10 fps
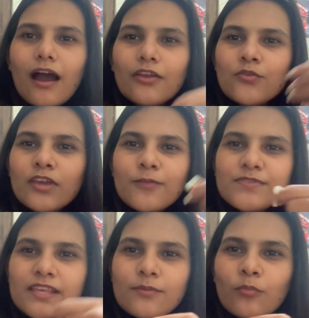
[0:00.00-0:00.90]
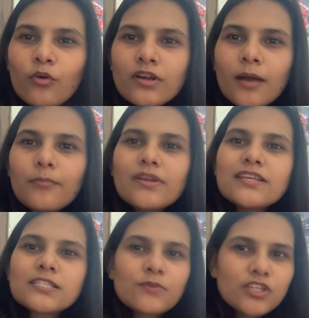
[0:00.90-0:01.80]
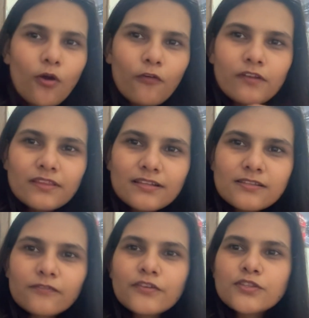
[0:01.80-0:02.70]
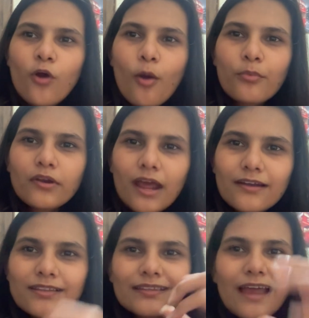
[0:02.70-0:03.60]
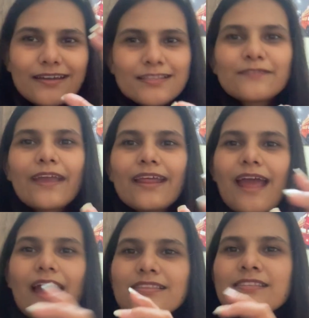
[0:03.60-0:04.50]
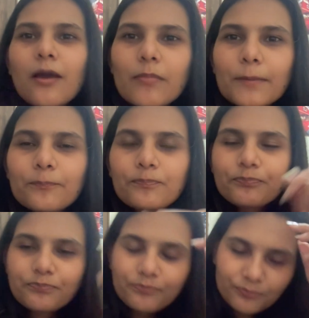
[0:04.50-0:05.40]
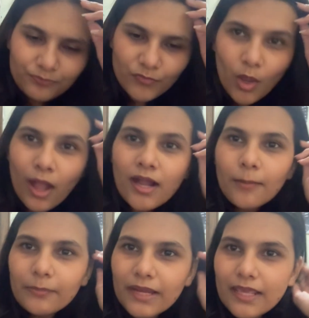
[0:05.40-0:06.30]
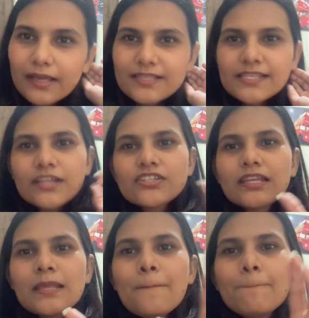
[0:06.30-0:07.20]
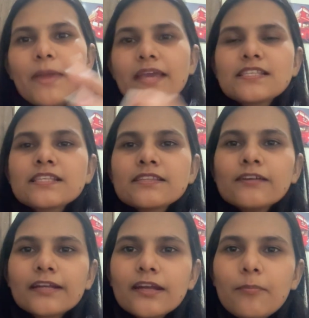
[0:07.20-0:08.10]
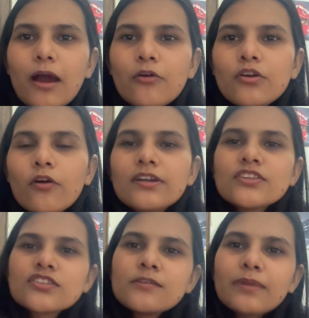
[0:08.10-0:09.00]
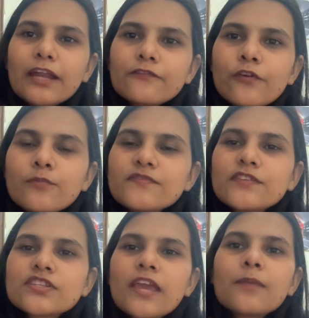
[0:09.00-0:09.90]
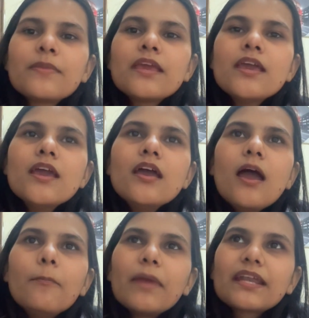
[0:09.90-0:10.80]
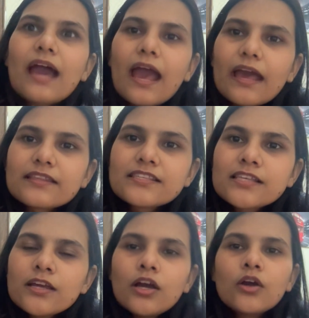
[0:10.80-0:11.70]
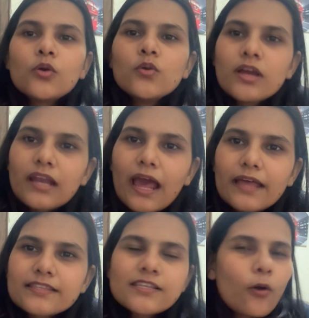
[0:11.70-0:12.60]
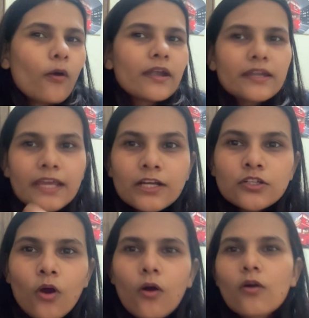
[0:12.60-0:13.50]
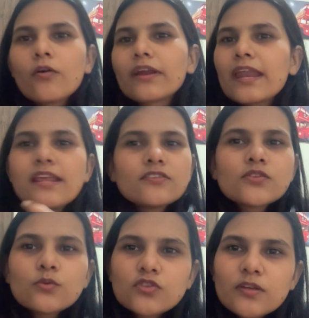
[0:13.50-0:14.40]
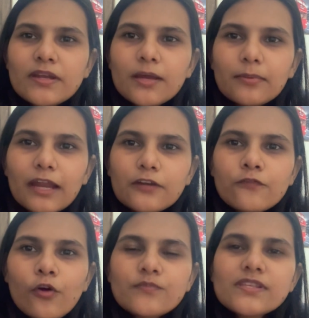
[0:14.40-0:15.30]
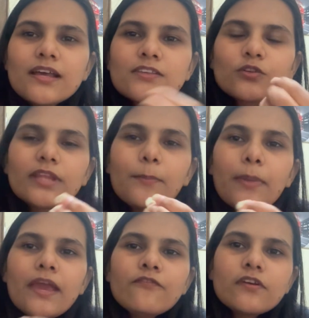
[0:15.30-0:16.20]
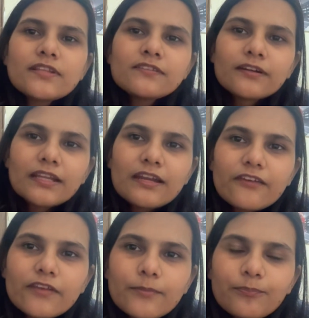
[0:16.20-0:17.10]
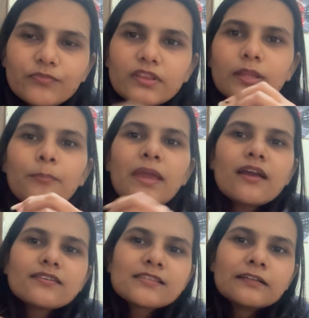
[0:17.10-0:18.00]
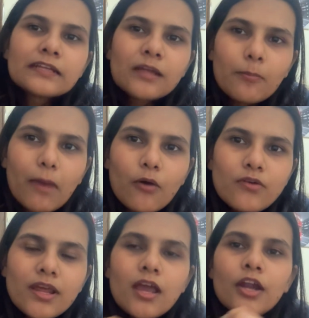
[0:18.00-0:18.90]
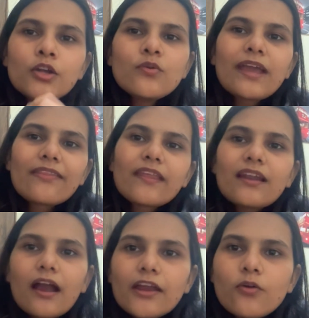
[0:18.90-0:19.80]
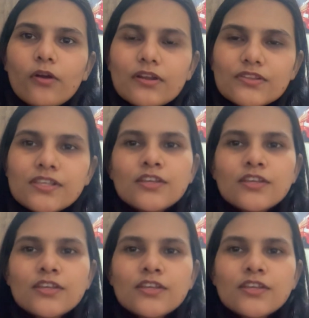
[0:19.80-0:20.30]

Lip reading: You keep seeing more companies which are offering that service or product. That is where ads come in. A company essentially pays a certain amount on digital platforms, which can be Meta ads, Google ads, on TikTok or any other social media platforms. So they pay for a certain revenue, they pay a certain amount to get the target audience.